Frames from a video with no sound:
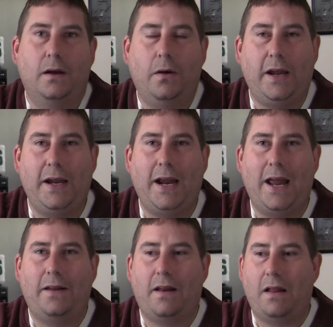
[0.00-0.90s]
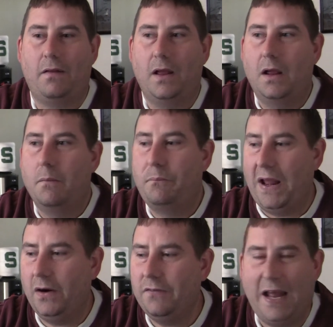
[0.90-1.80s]
Okay, and they
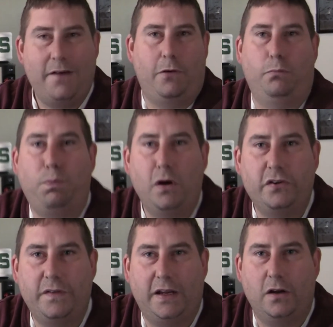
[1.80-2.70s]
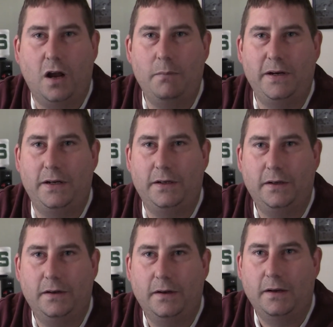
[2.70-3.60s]
don't even have a person that can come
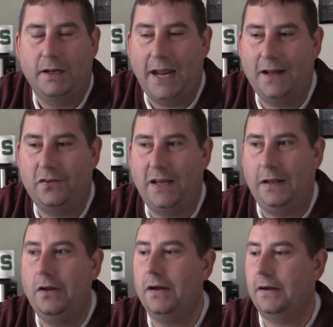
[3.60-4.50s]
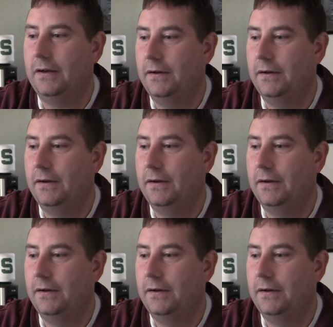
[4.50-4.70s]
in and say, look,